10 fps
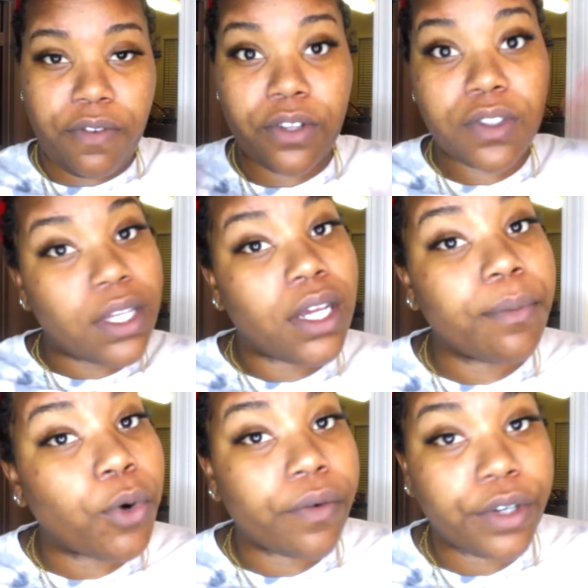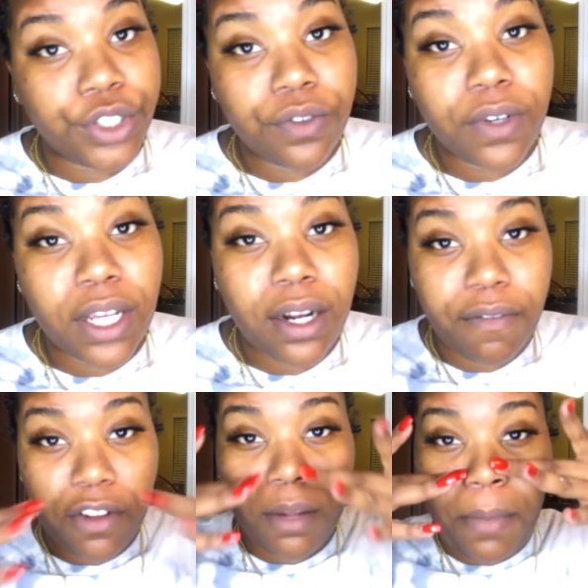feels good, more rejuvenated. I
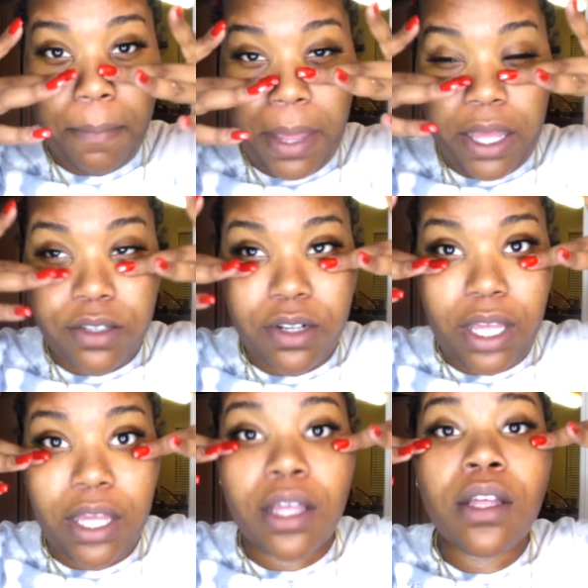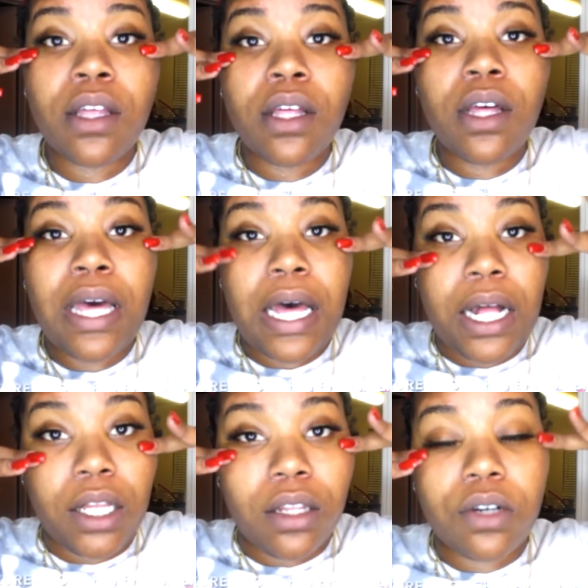feel like my bags are like
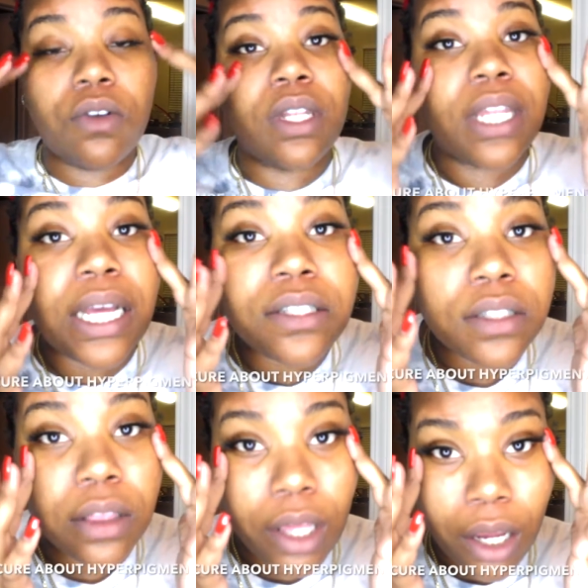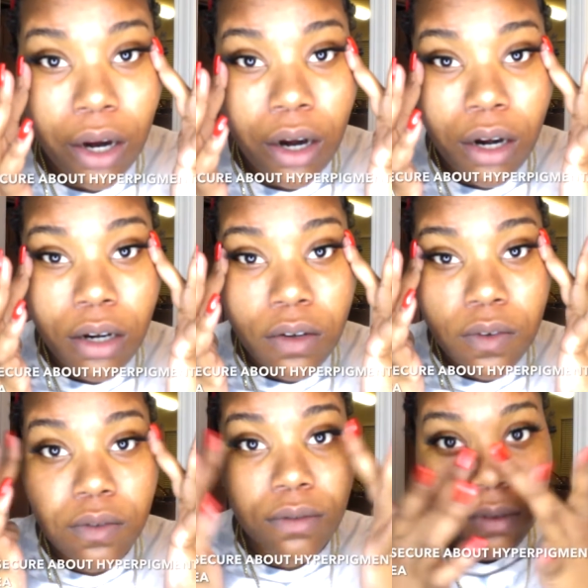a little less there,
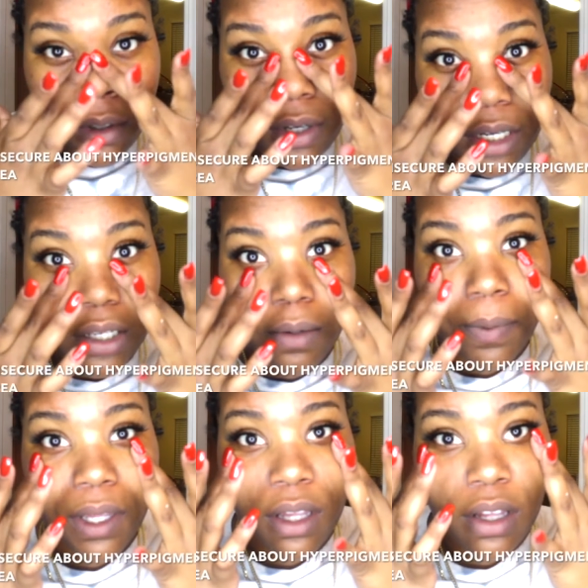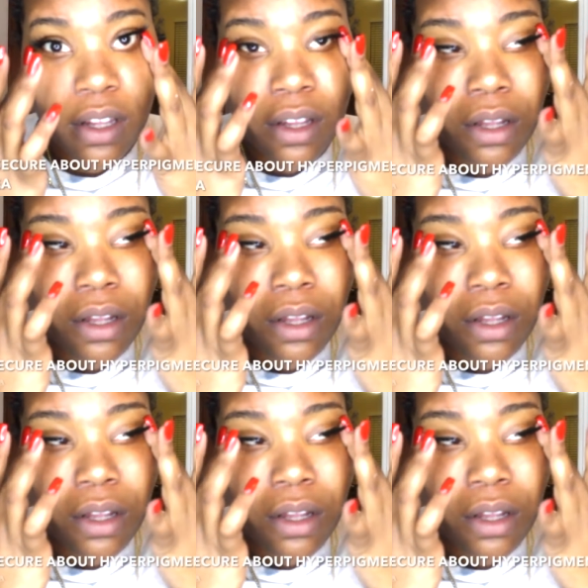a little bit.